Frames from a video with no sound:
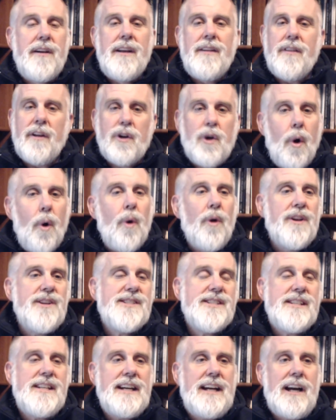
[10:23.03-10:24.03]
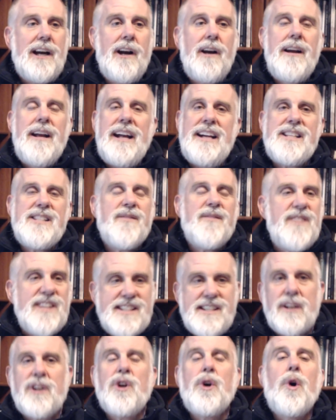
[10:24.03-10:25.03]
The gold is there. It's
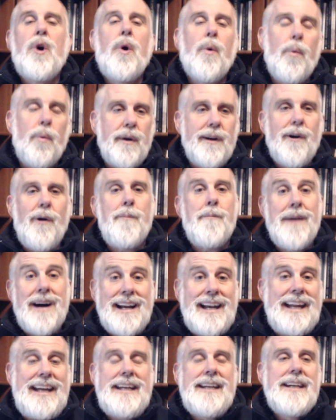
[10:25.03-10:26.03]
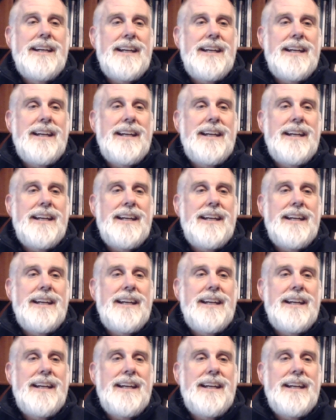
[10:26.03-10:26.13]
physical, real money.